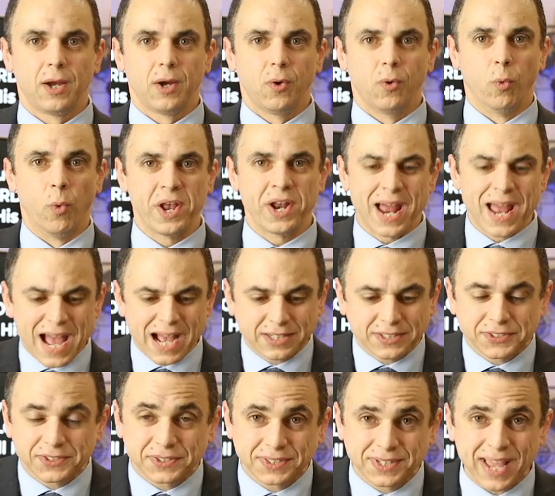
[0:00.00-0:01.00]
When I
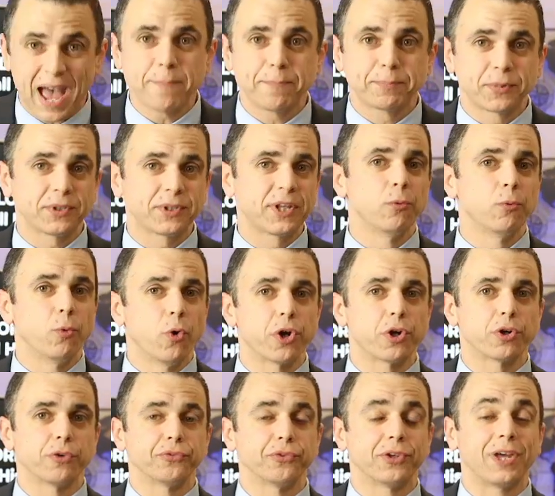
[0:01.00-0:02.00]
accept the
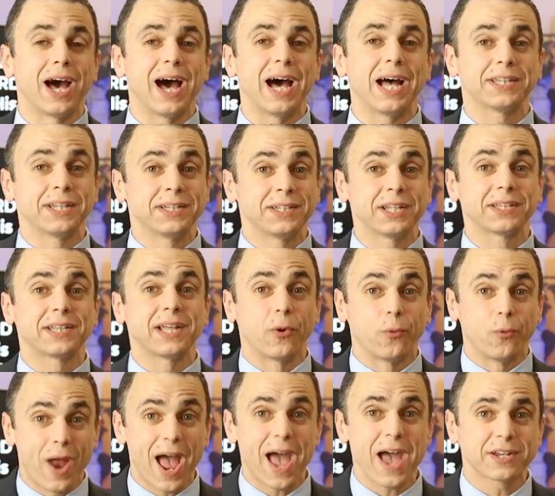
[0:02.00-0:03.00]
word of God and the
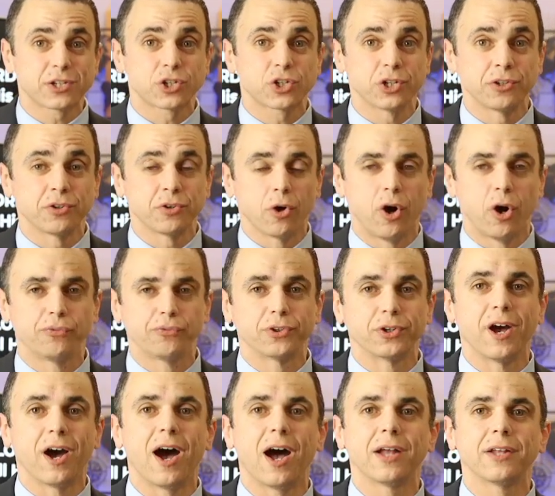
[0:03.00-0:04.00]
direction of
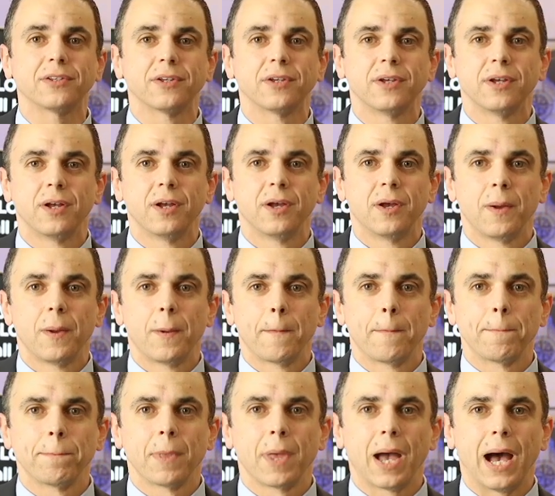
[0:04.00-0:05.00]
God,
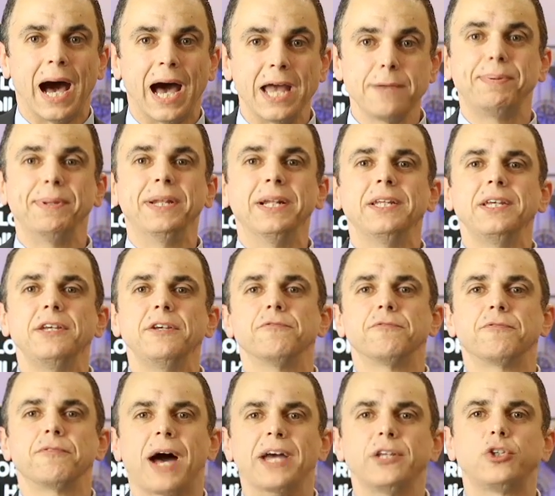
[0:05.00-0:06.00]
I
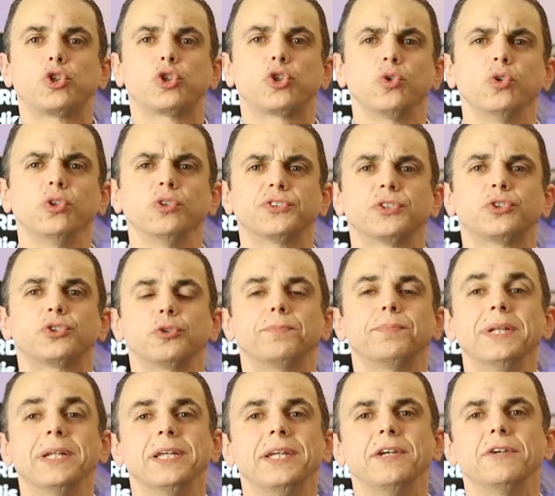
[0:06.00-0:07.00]
believe. I choose to
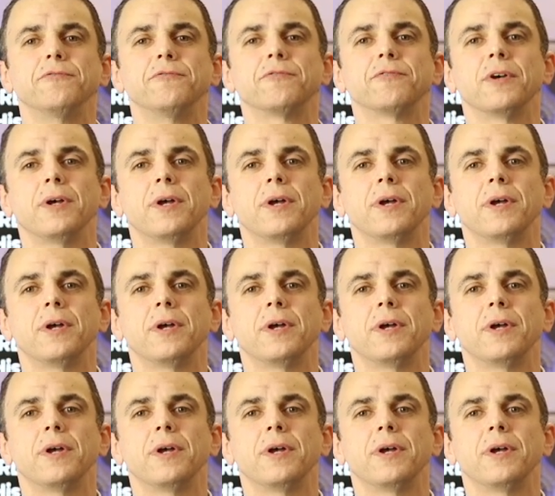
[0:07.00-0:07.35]
believe.